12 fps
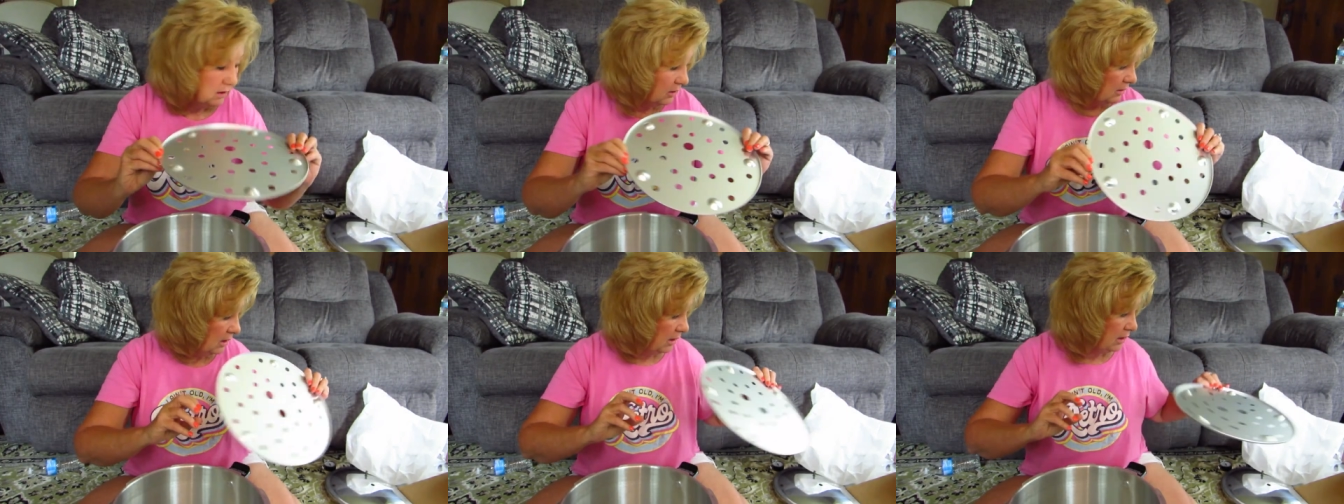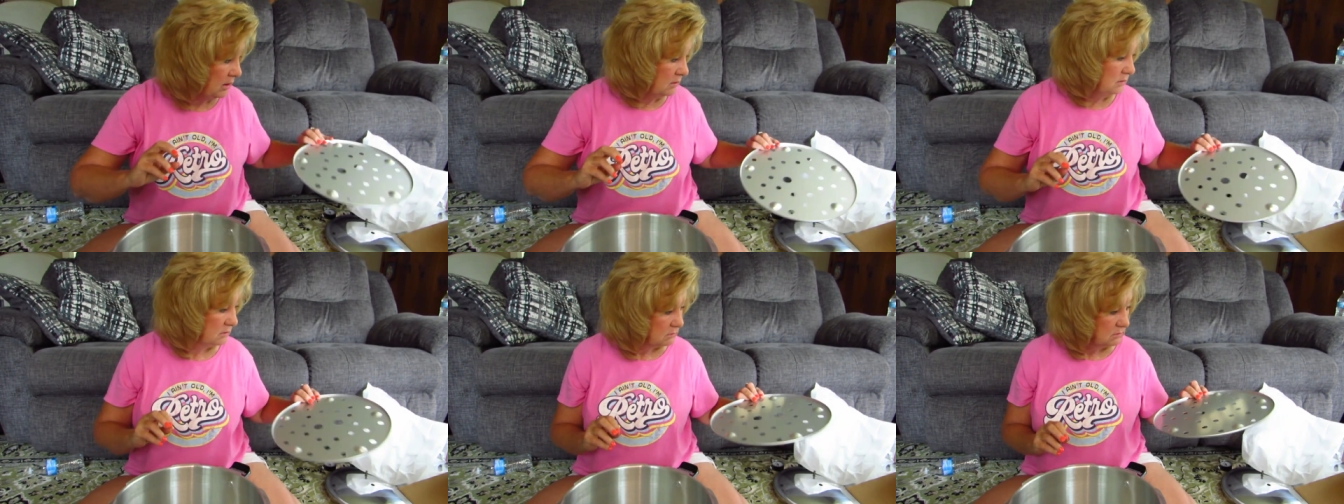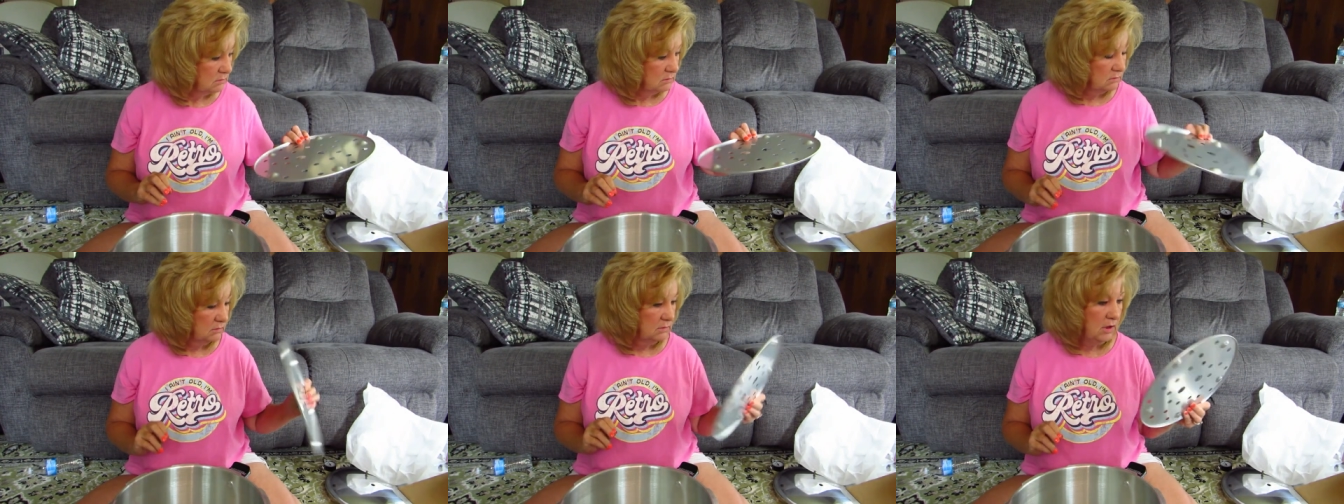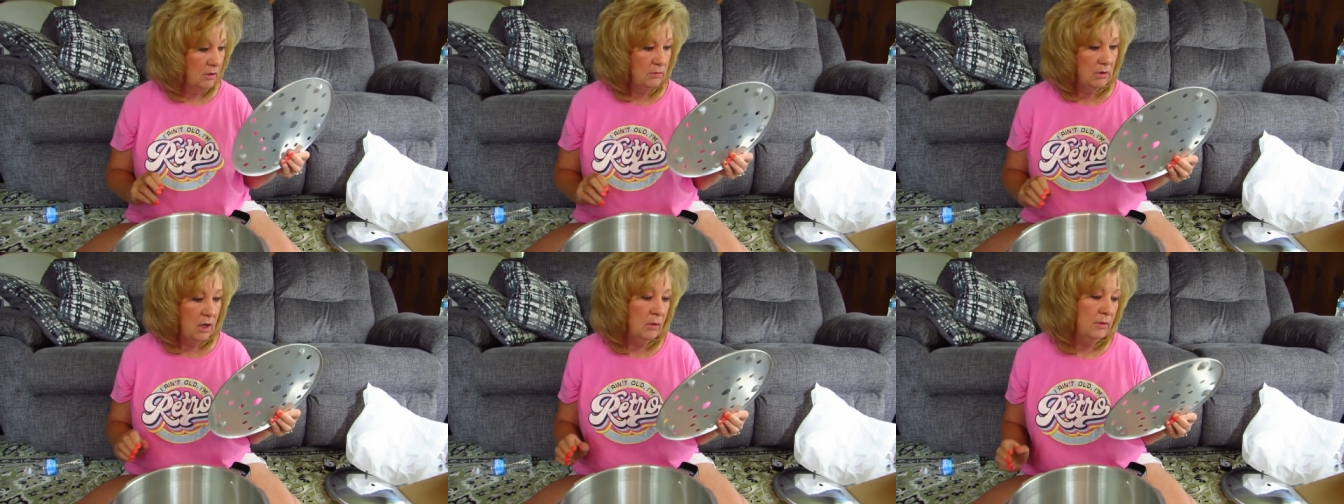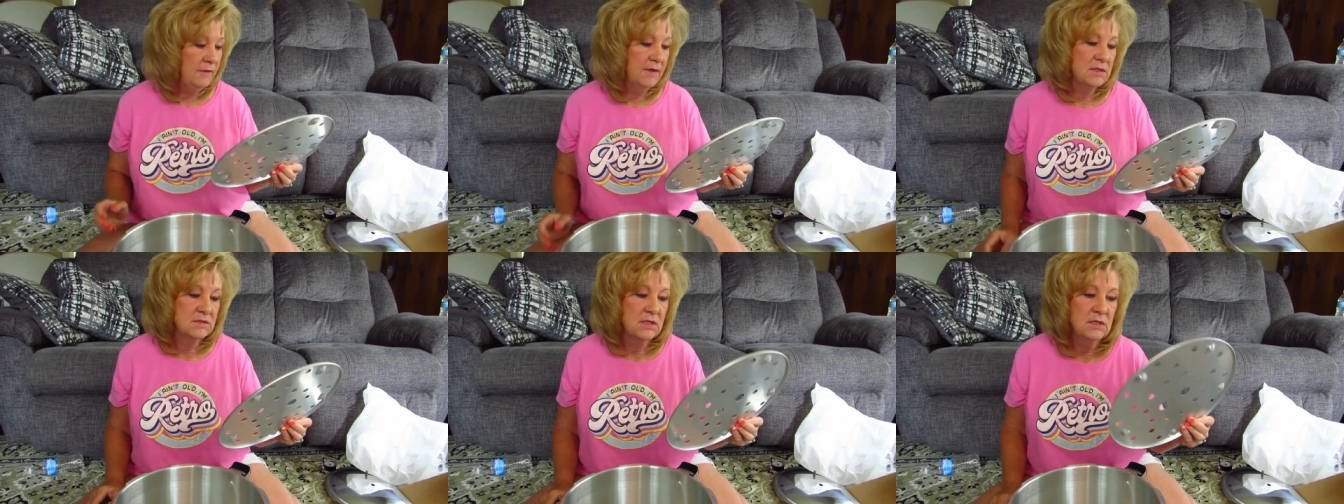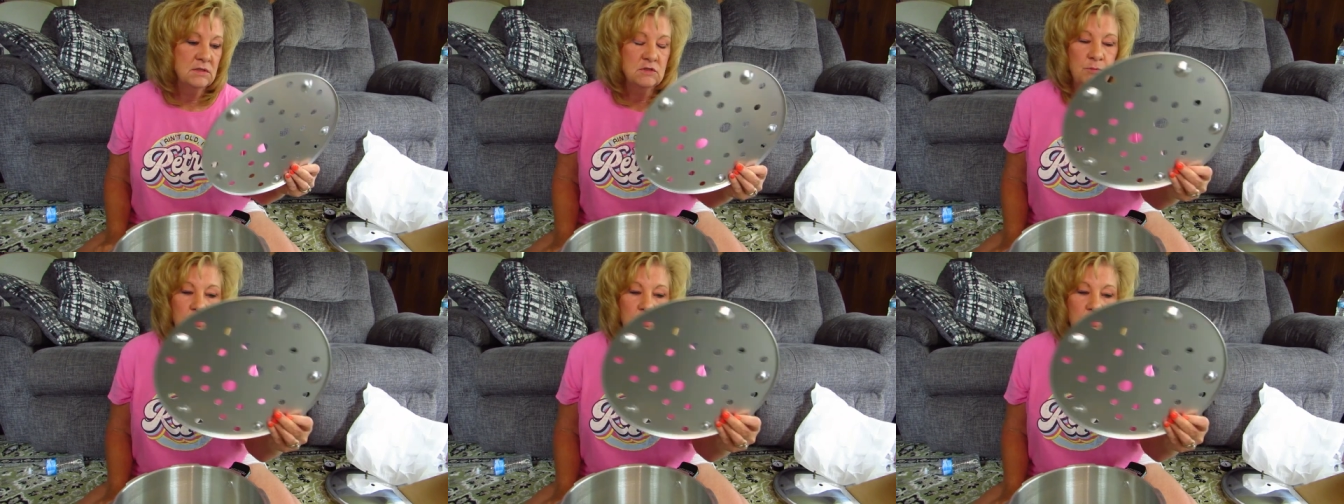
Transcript: Alright. Don't know what this is,